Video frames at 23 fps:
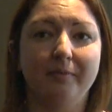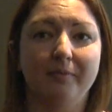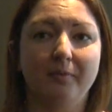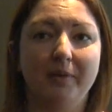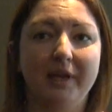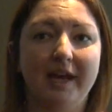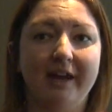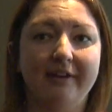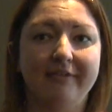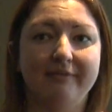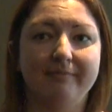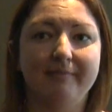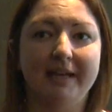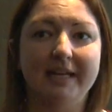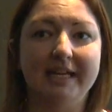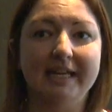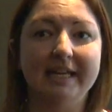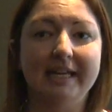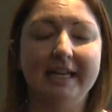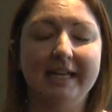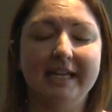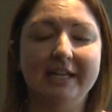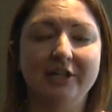We have
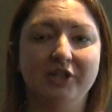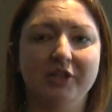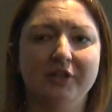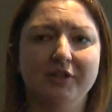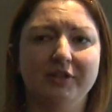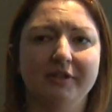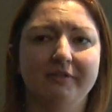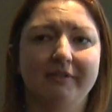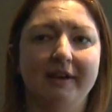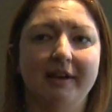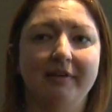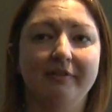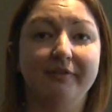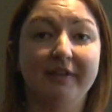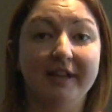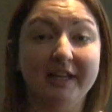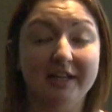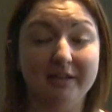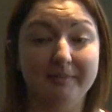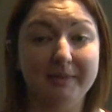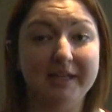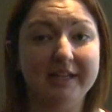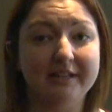many issues around
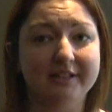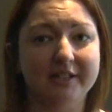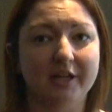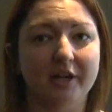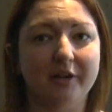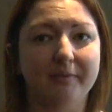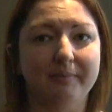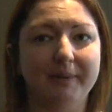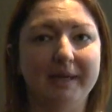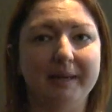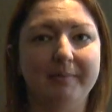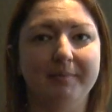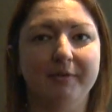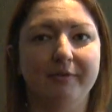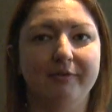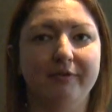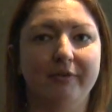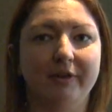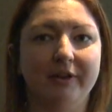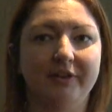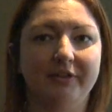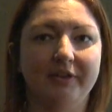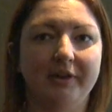Vietnamese young people,
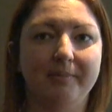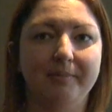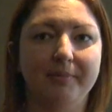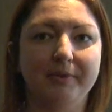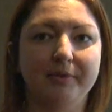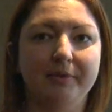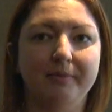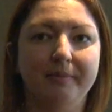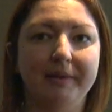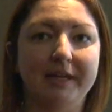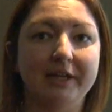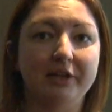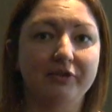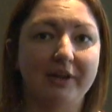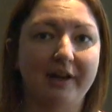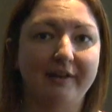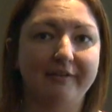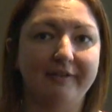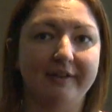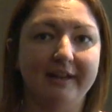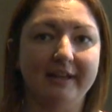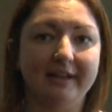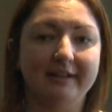for example, being
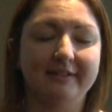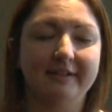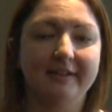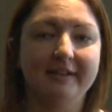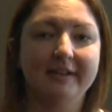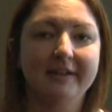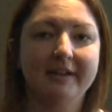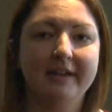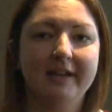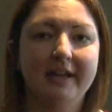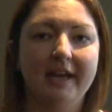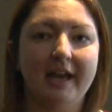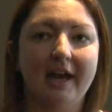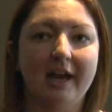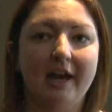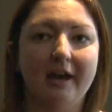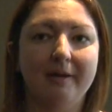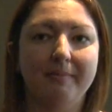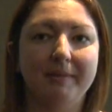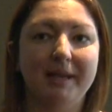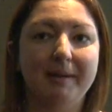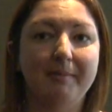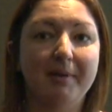trafficked.
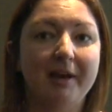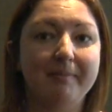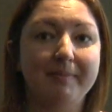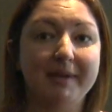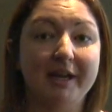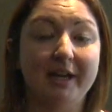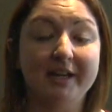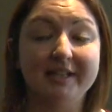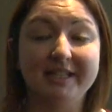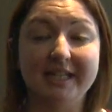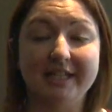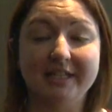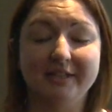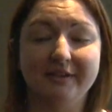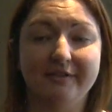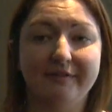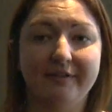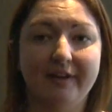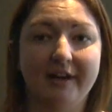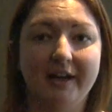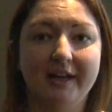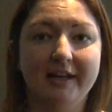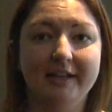They might be
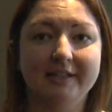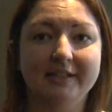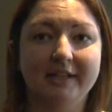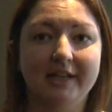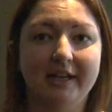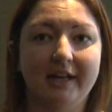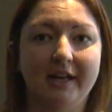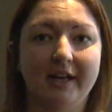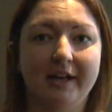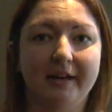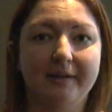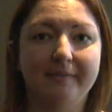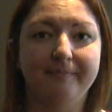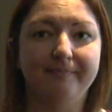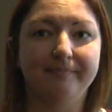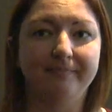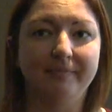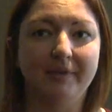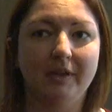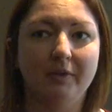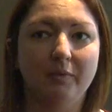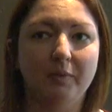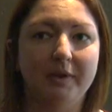identified
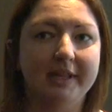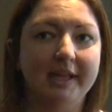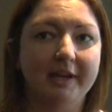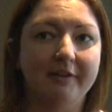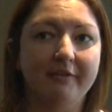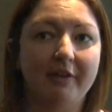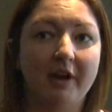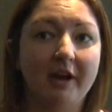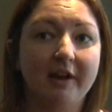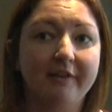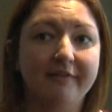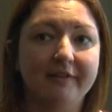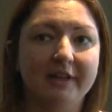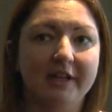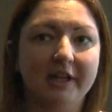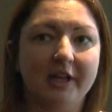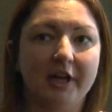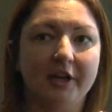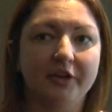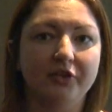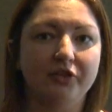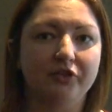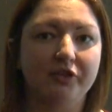when they arrive in the
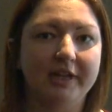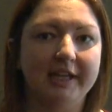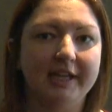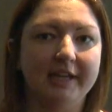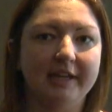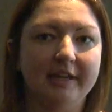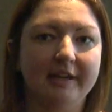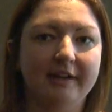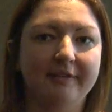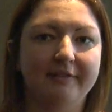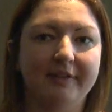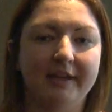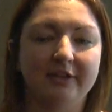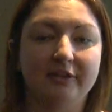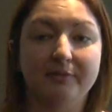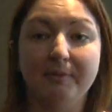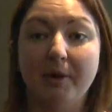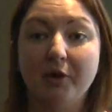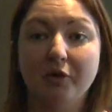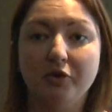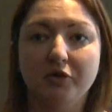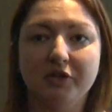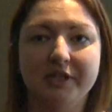country, if they're
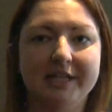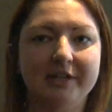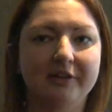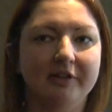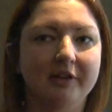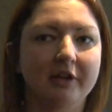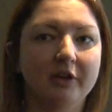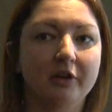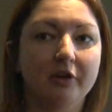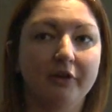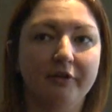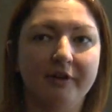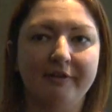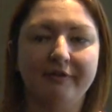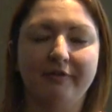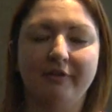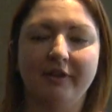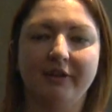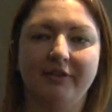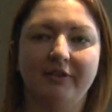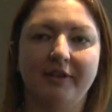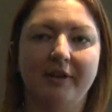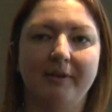smuggled in on a lorry,
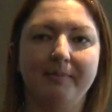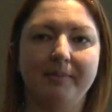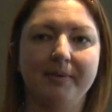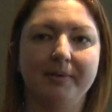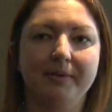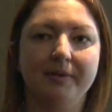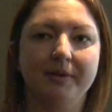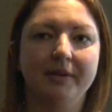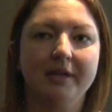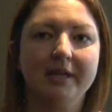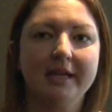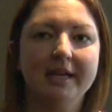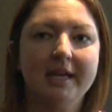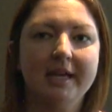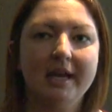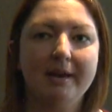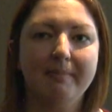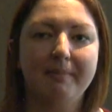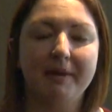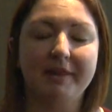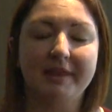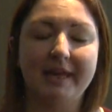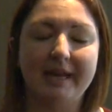for example.
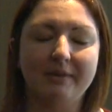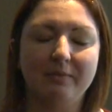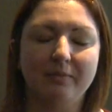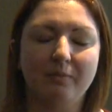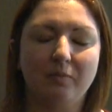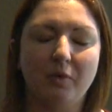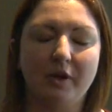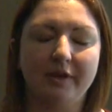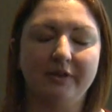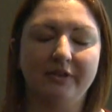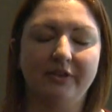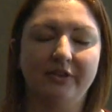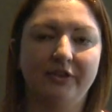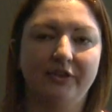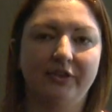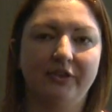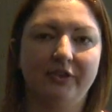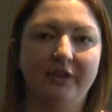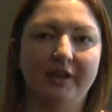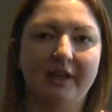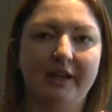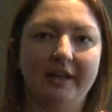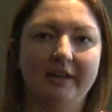But then
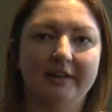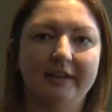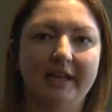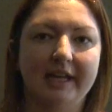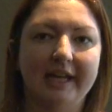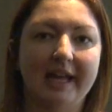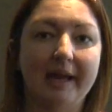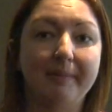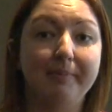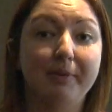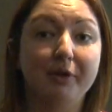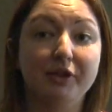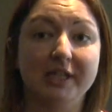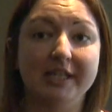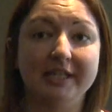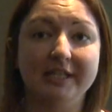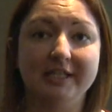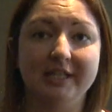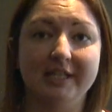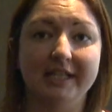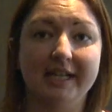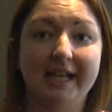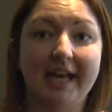once they get put
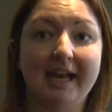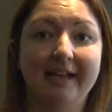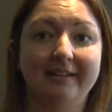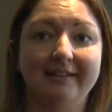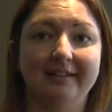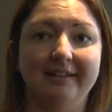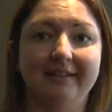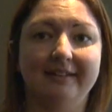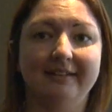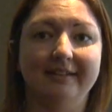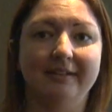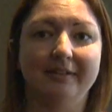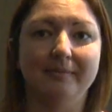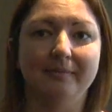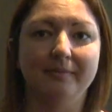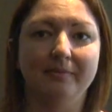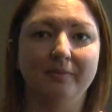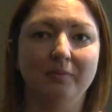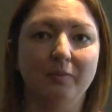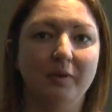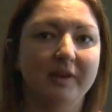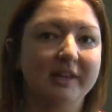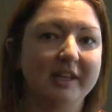into the care
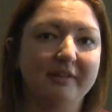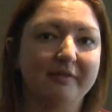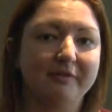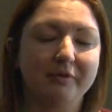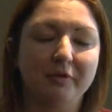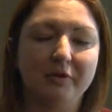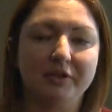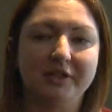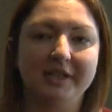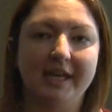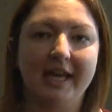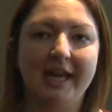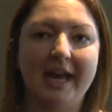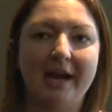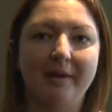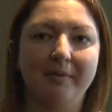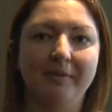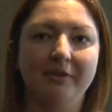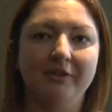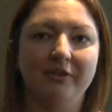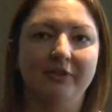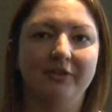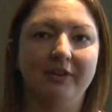system, within 48
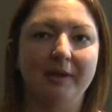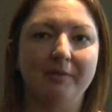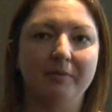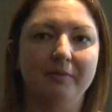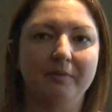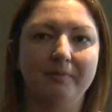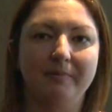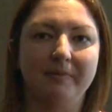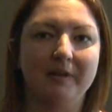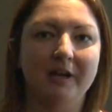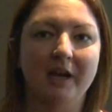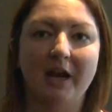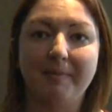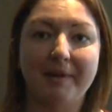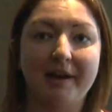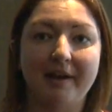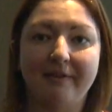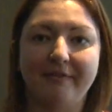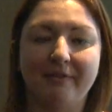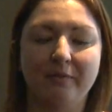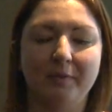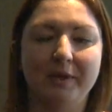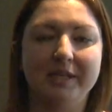hours they will climb out
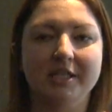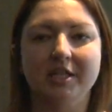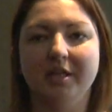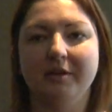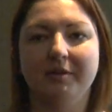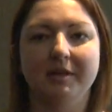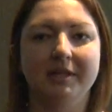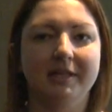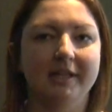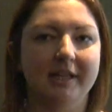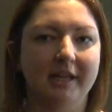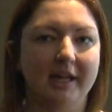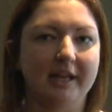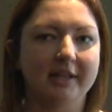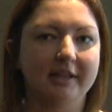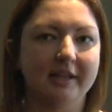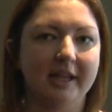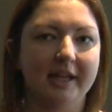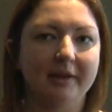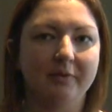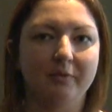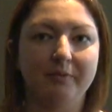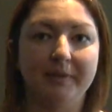of a window
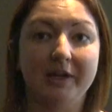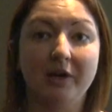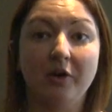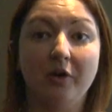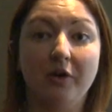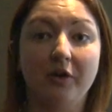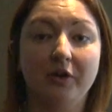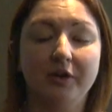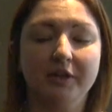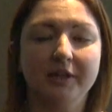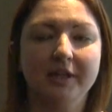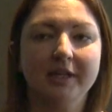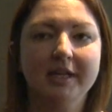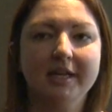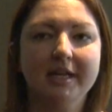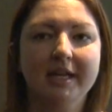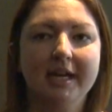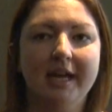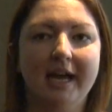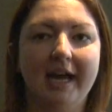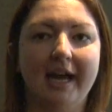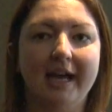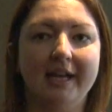and they will be gone.
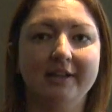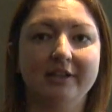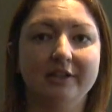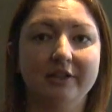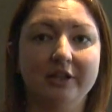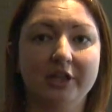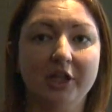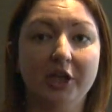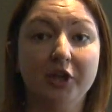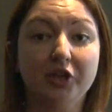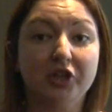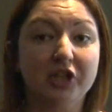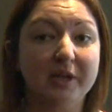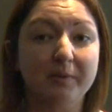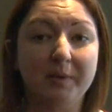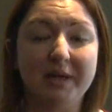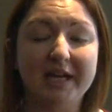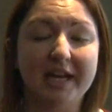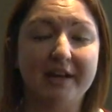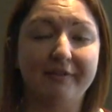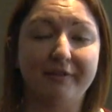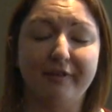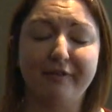And usually
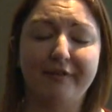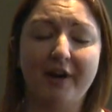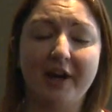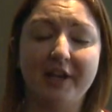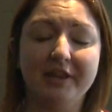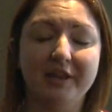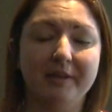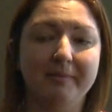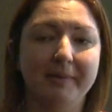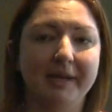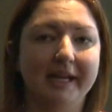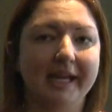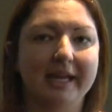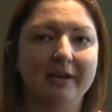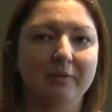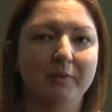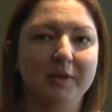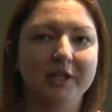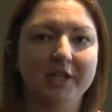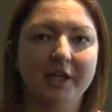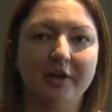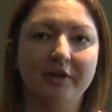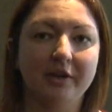we never find them again.
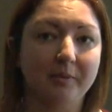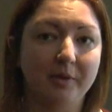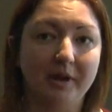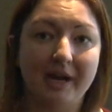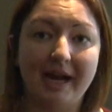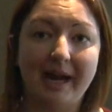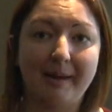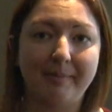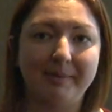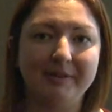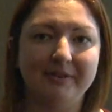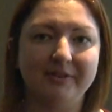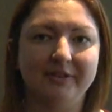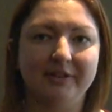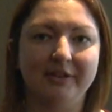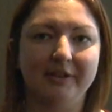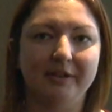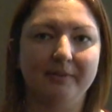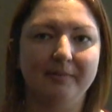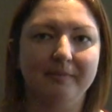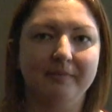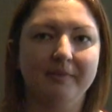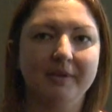We don't know what happens to
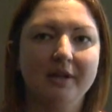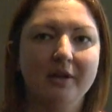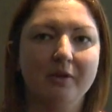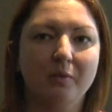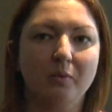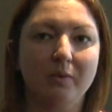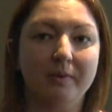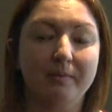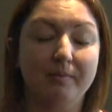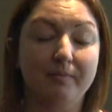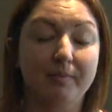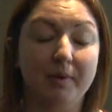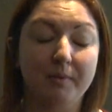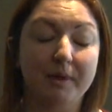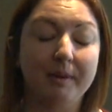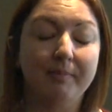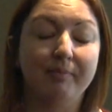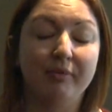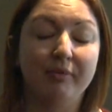them, but we